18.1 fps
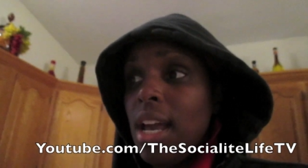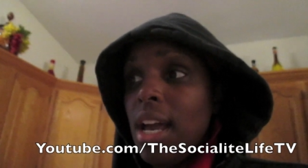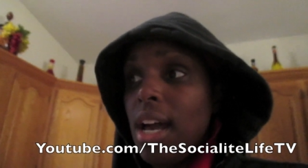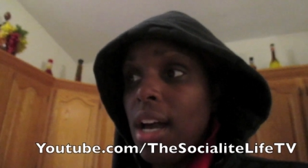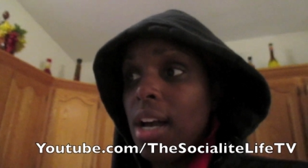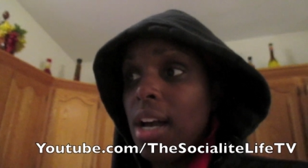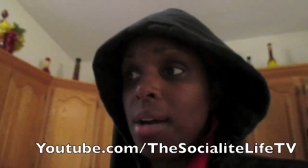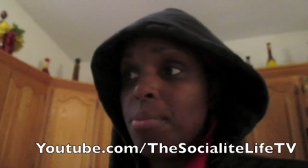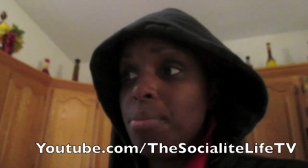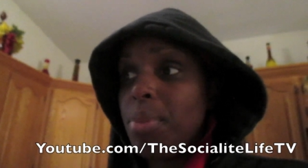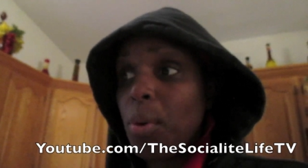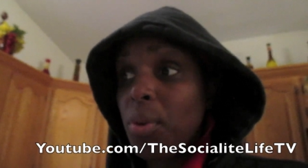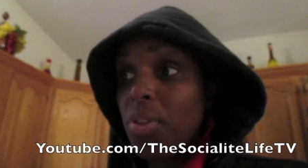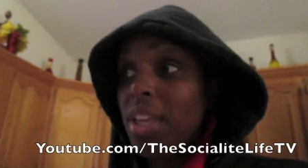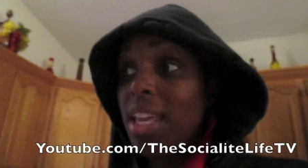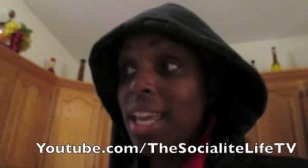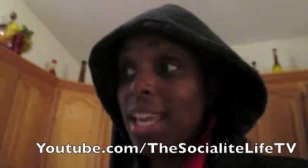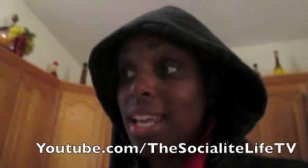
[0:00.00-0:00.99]
um,
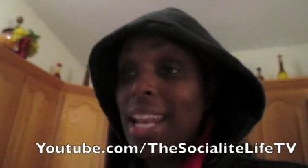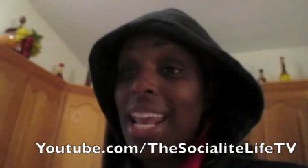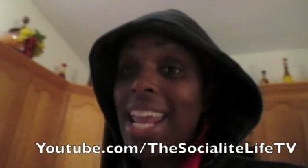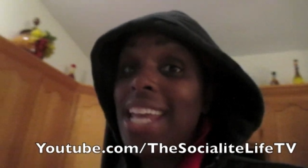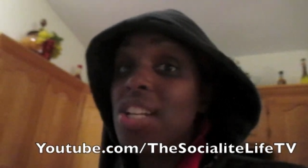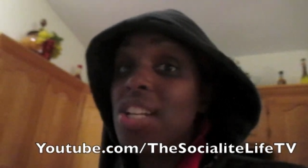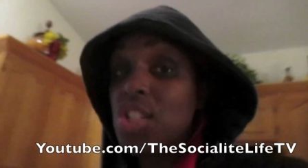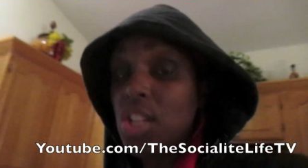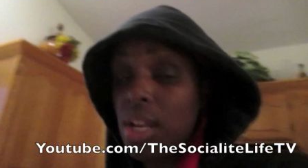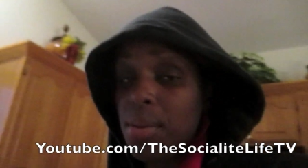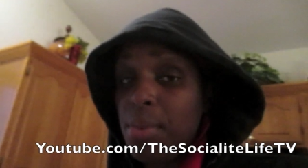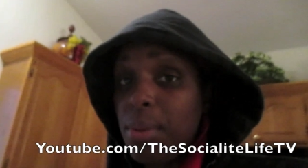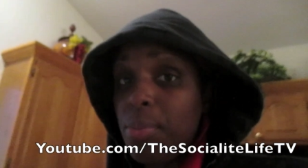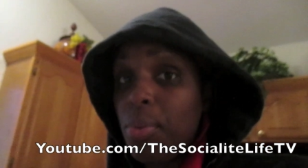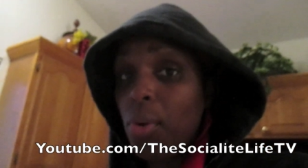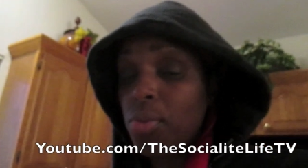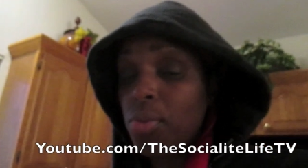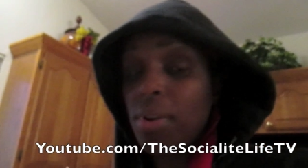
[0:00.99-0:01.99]
both Kit and Jamie
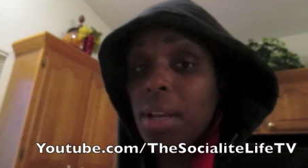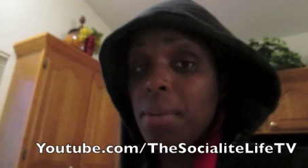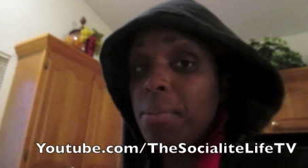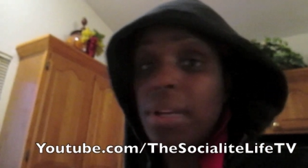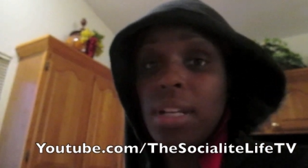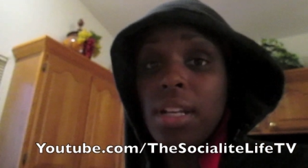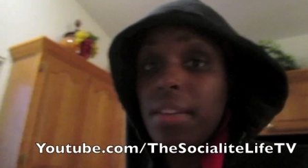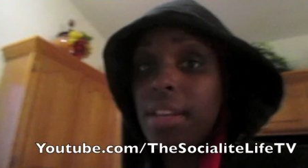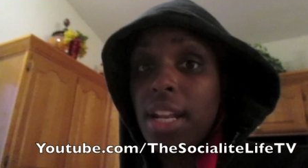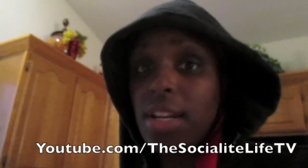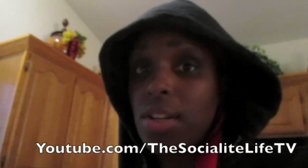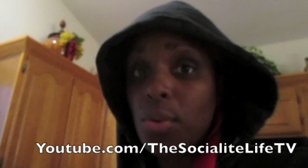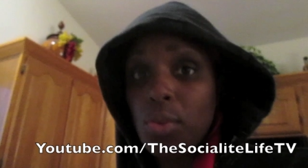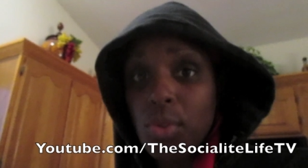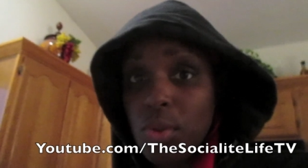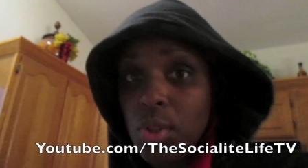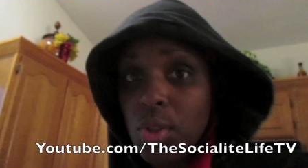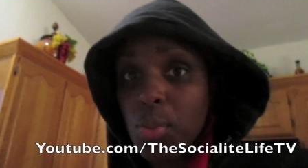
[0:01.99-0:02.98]
both recommended that I
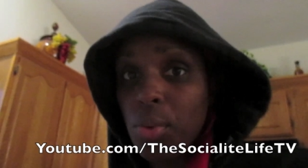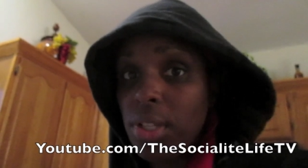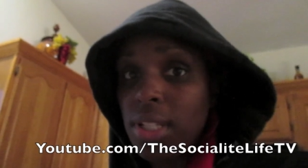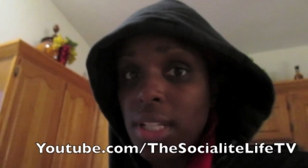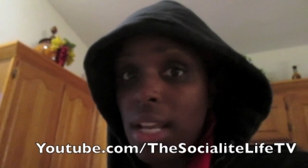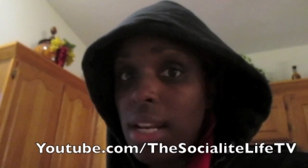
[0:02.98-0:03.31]
don't do sprints